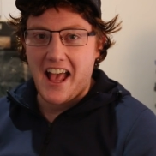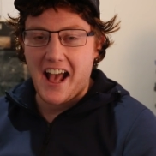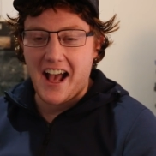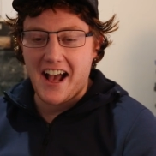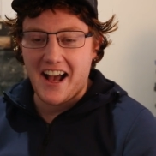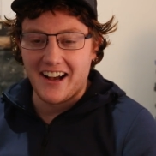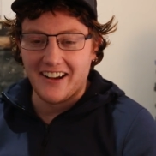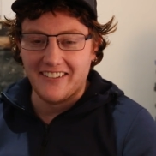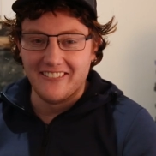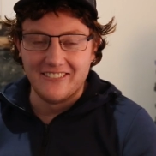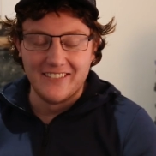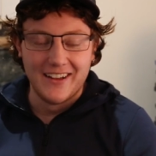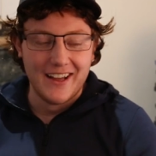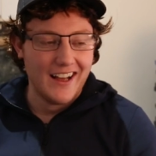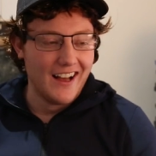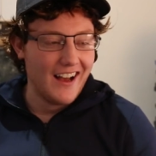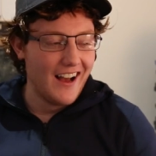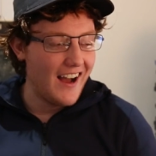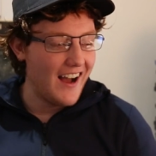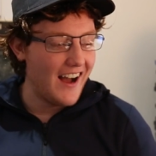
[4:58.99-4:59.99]
Um,
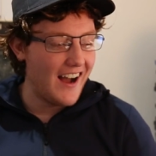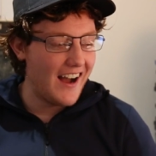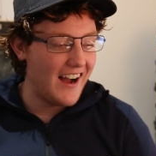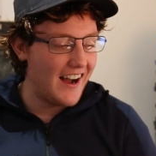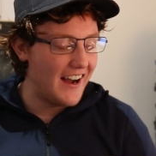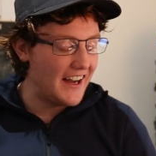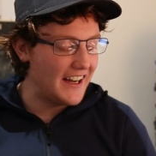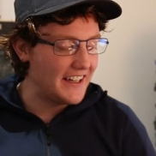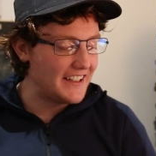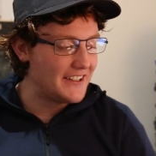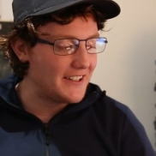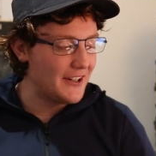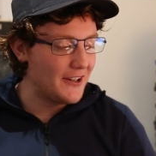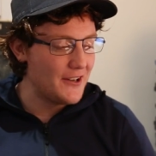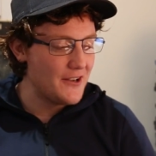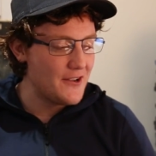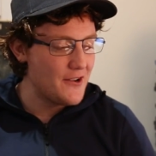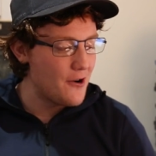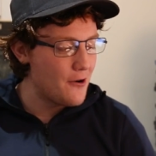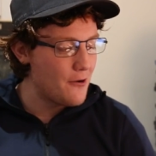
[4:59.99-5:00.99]
I
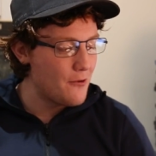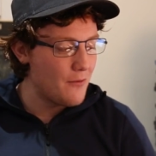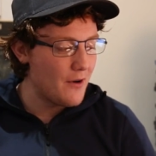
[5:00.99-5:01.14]
don't know